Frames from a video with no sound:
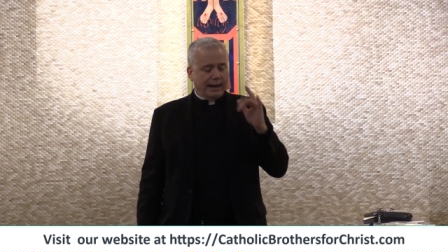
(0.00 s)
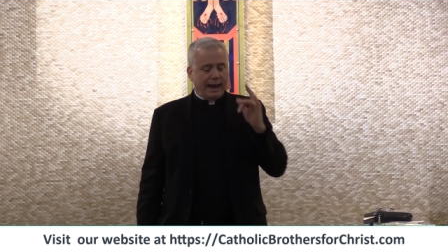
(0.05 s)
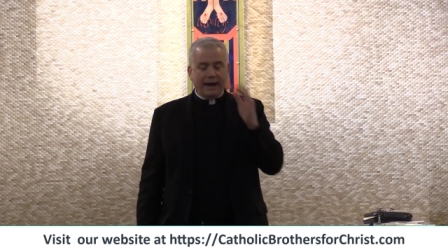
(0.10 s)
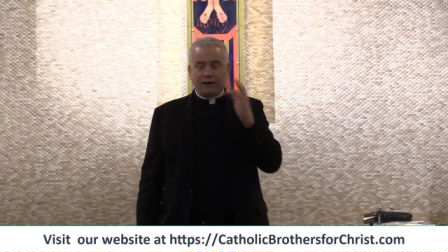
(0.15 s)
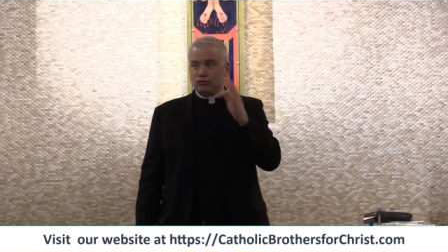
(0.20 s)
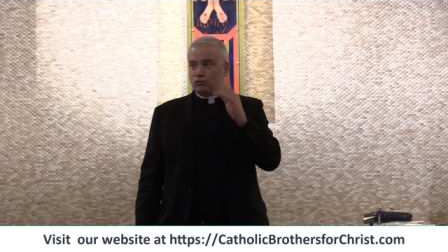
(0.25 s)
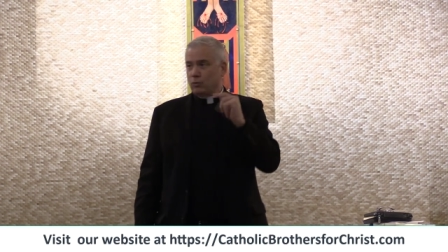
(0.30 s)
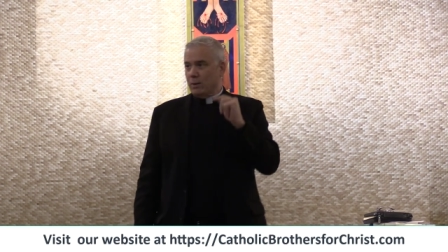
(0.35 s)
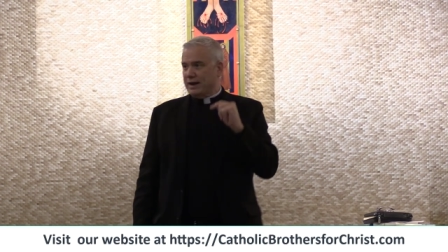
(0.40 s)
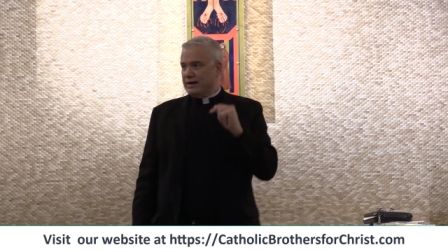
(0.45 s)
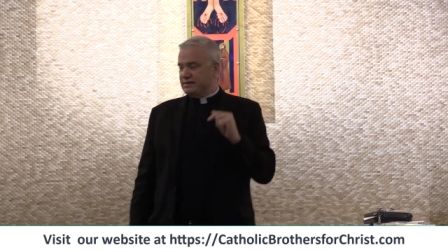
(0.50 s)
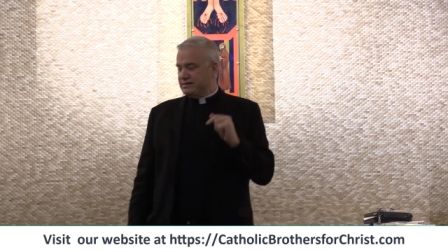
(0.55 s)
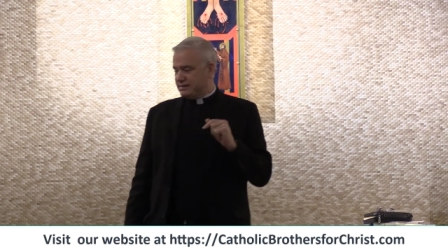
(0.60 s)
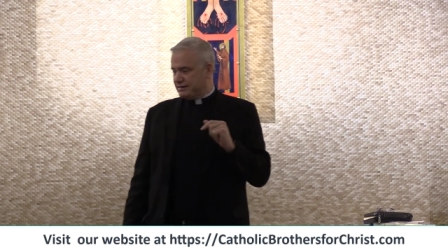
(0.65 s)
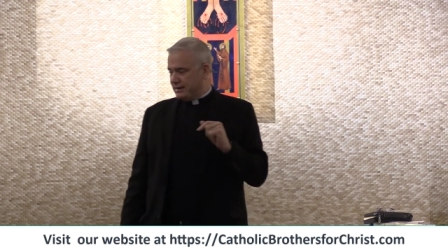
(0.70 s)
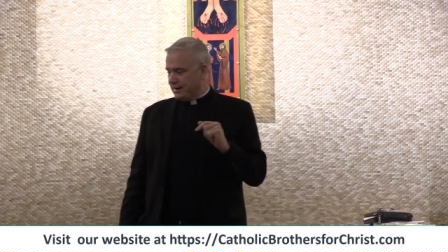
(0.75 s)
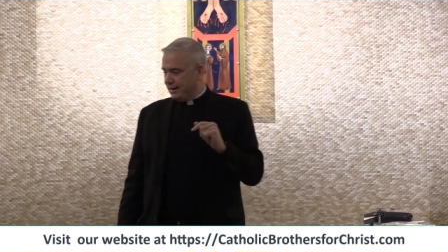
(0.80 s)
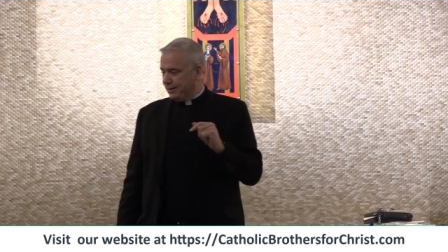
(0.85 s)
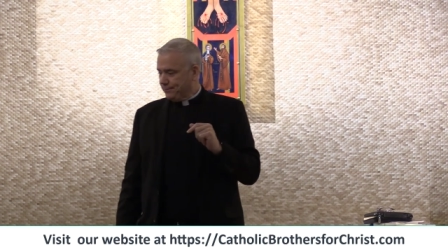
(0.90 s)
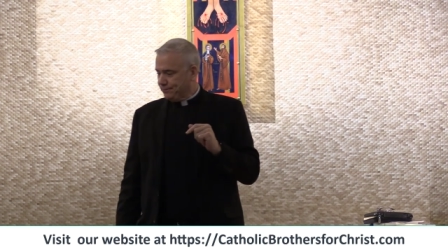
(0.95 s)
Ash
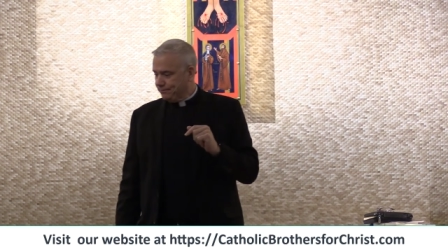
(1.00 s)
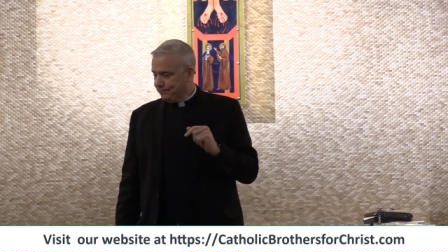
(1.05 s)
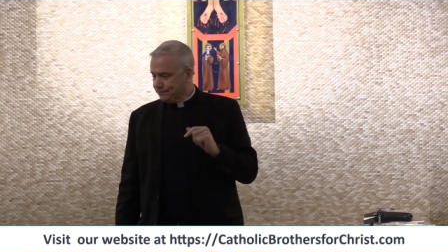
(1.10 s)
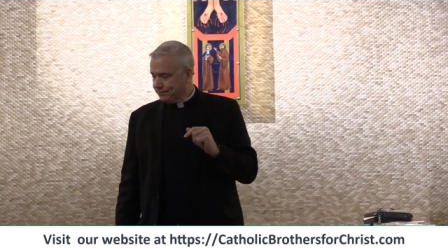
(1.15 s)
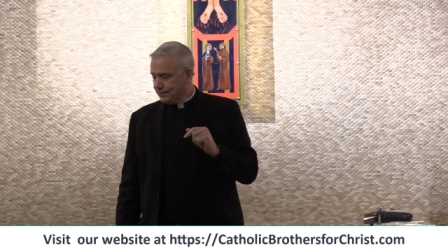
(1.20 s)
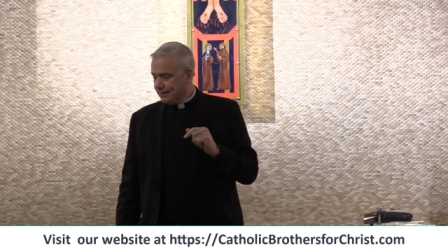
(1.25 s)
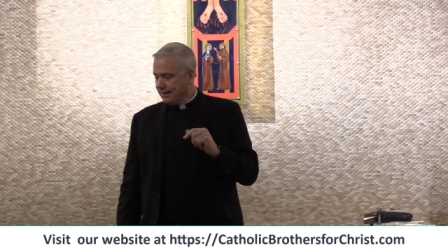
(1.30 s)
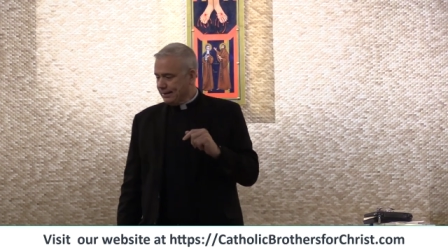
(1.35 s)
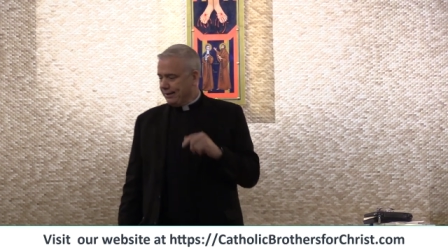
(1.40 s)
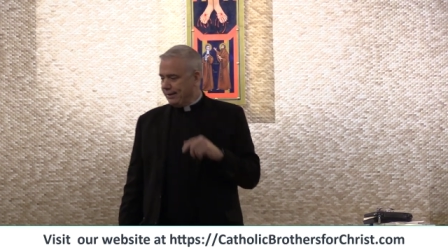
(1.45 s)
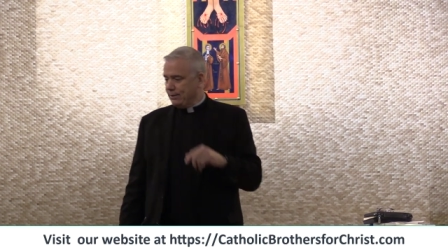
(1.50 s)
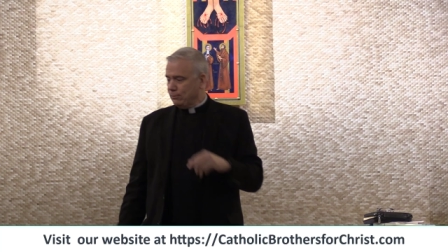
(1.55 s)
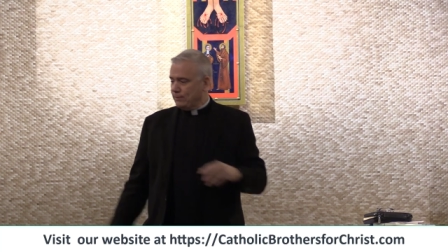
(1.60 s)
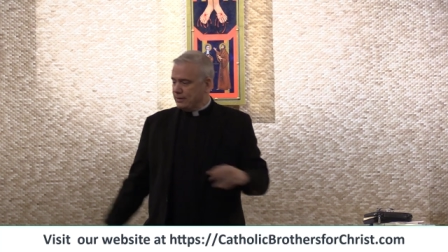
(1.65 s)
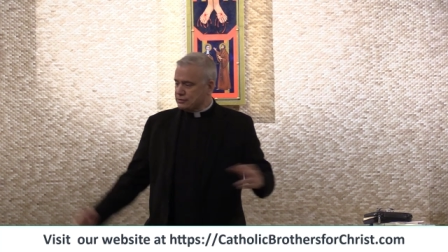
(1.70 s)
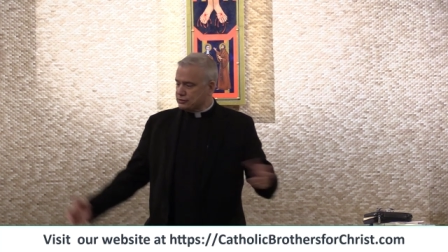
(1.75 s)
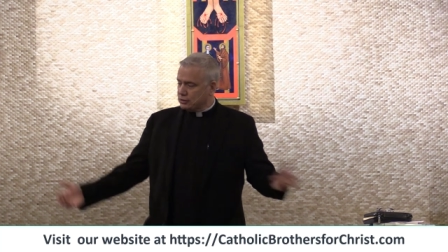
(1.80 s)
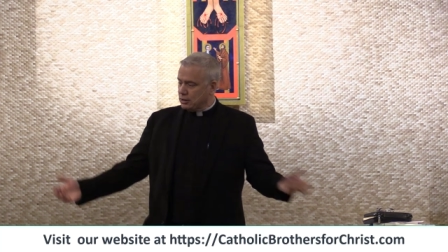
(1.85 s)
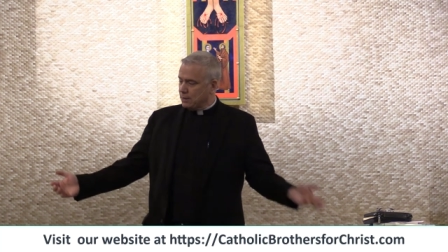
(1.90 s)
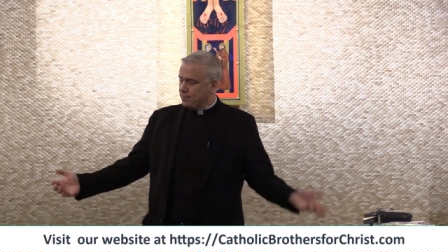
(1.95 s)
Wednesday. And
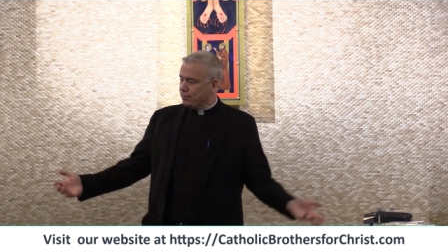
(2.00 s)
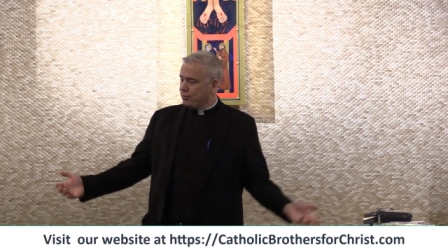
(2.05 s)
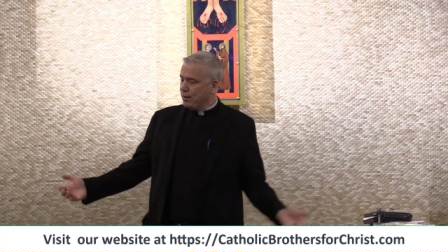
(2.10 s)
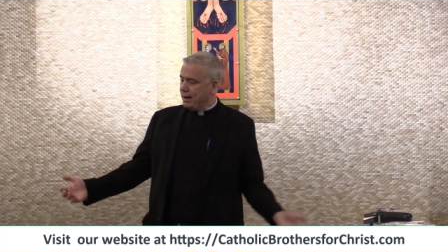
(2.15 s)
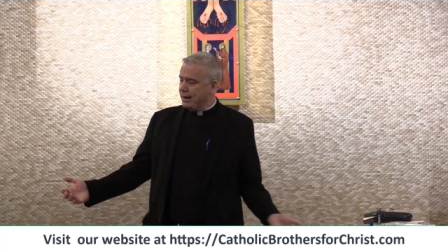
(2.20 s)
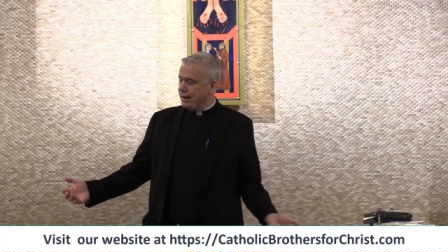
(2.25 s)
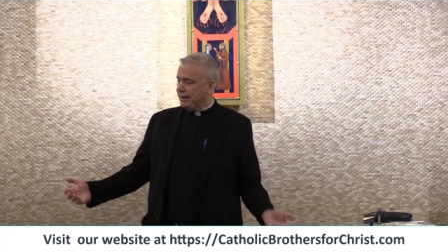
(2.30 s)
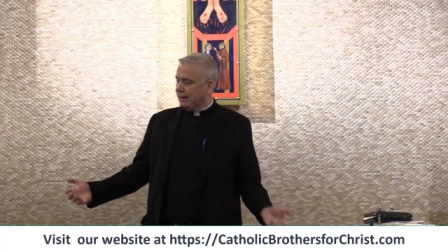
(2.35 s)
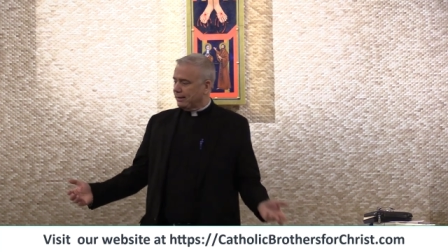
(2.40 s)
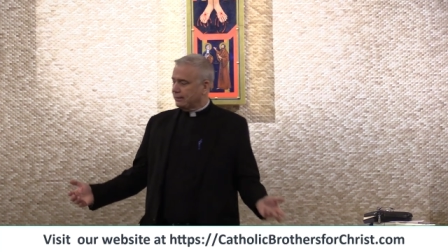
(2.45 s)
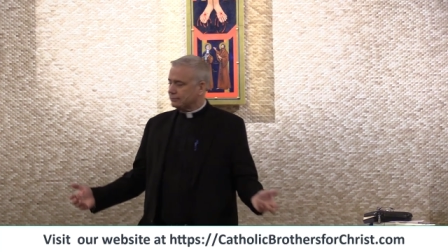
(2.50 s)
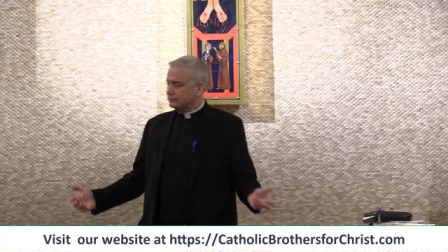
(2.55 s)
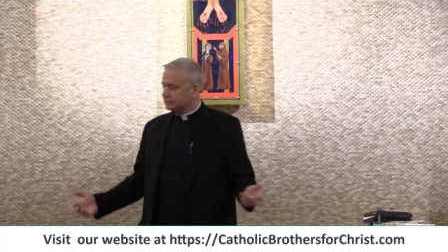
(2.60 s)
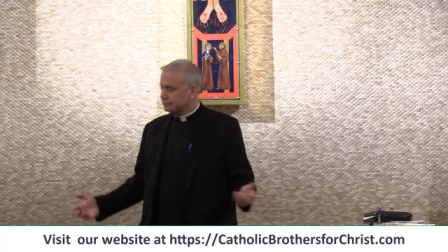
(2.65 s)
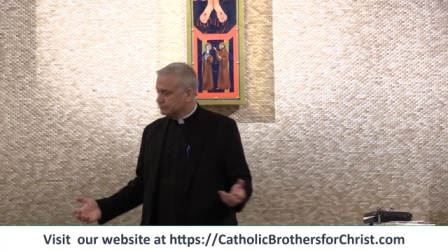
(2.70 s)
we start praying.